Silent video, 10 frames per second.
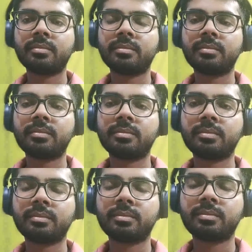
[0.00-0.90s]

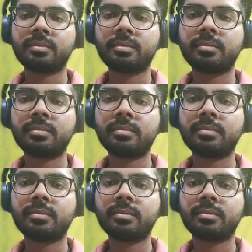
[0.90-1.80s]

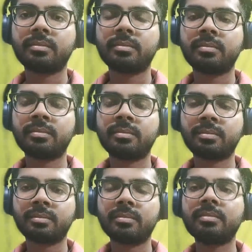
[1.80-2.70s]

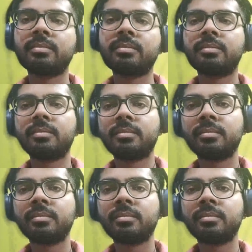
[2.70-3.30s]
(not speaking)